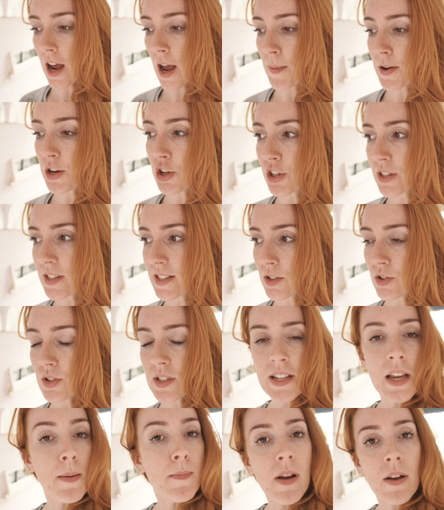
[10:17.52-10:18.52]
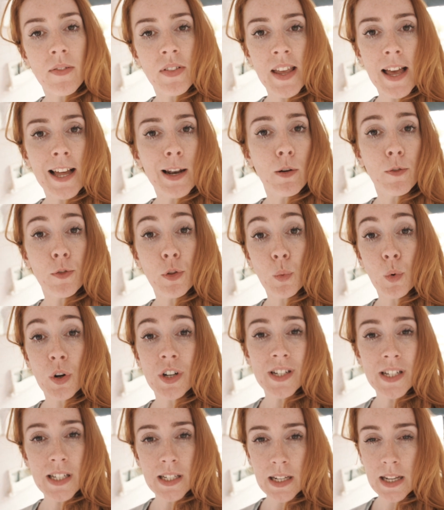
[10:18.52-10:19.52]
and you can still see a bit of the yellow of the wood
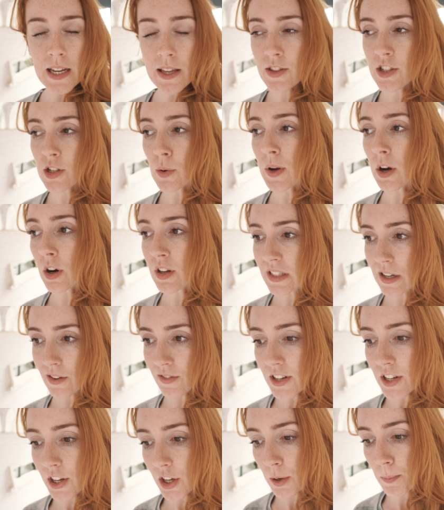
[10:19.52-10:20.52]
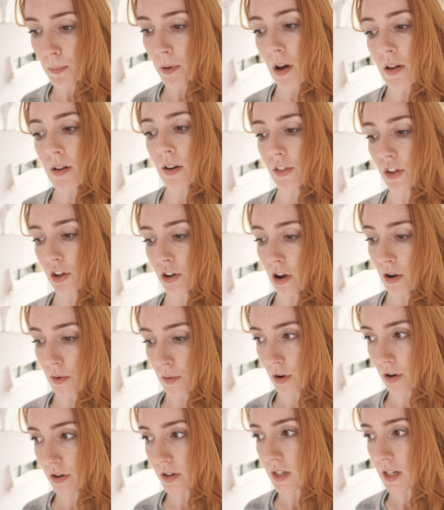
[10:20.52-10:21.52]
underneath, so we are definitely going to put another coat
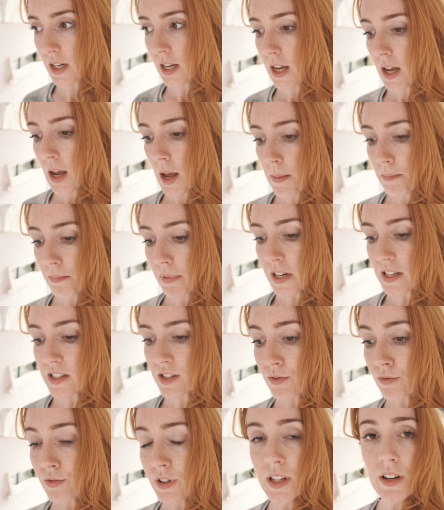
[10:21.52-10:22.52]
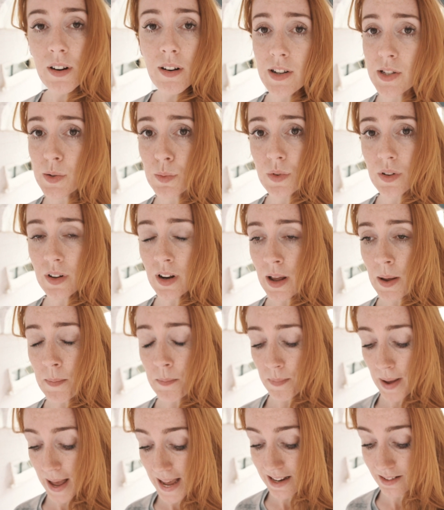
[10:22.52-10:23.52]
on, but it's a really nice
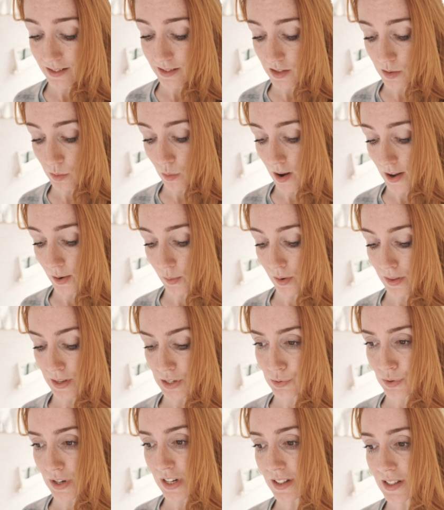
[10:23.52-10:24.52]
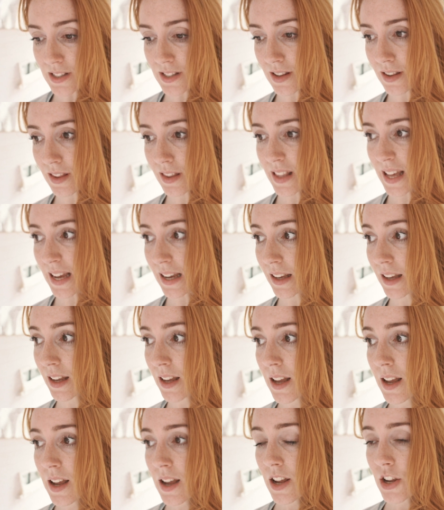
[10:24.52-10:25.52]
paint to work with. It's really nice and thick.
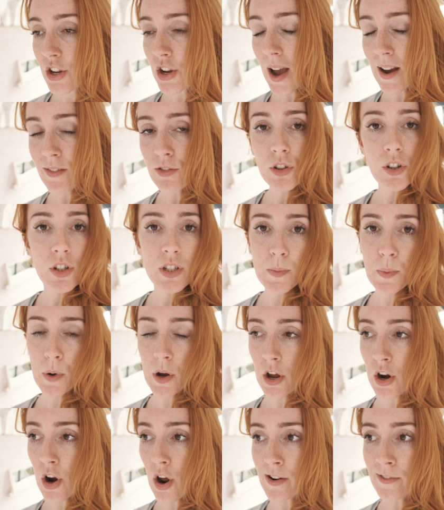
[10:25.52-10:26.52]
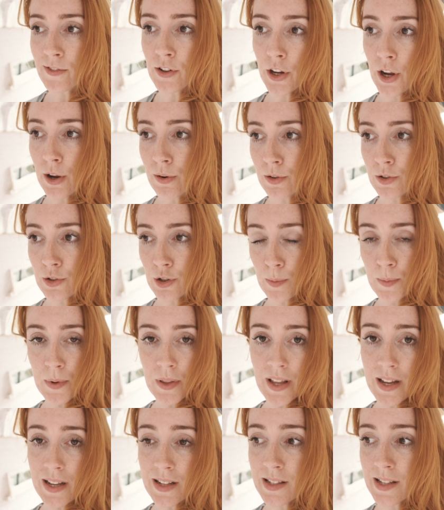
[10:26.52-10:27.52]
You haven't got to put an overcoat on top of
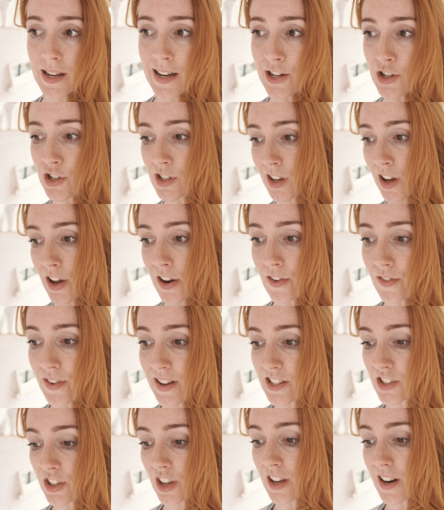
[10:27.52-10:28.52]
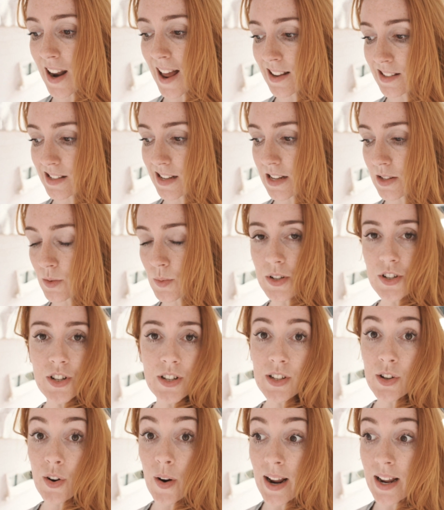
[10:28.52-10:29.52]
this. It just kind of is good as is, which
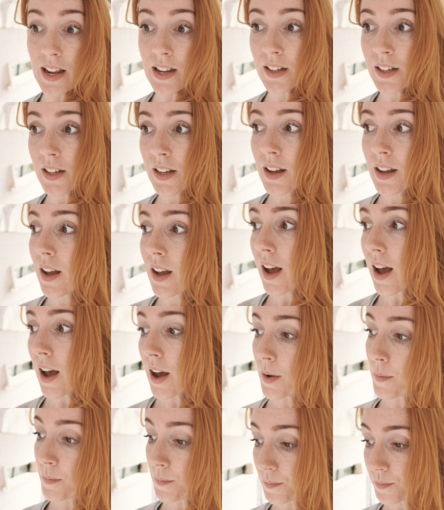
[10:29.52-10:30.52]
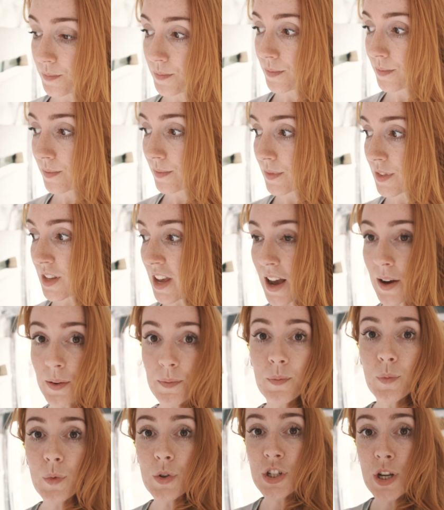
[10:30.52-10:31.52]
is great. Yeah,
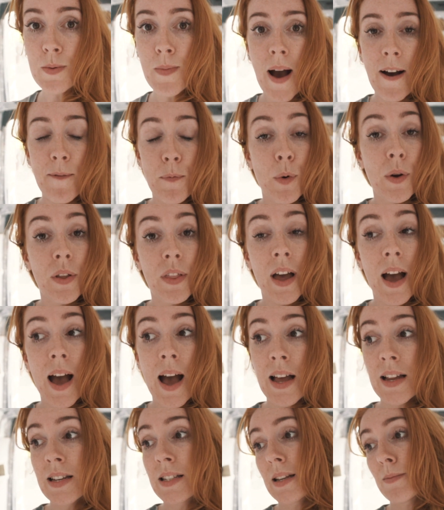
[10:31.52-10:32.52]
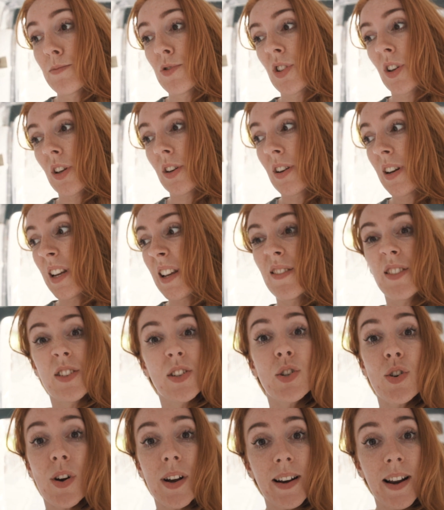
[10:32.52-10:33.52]
we're super happy with it, and I'm just going to leave it
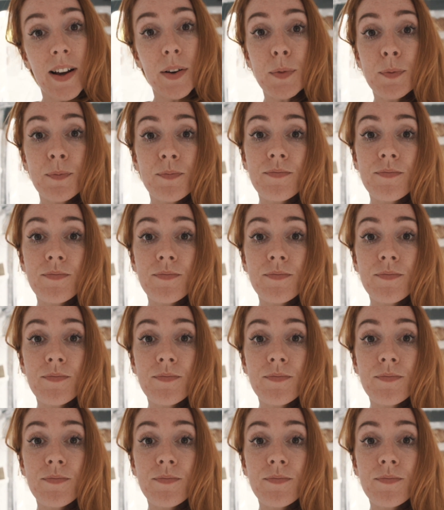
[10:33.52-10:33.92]
to dry now.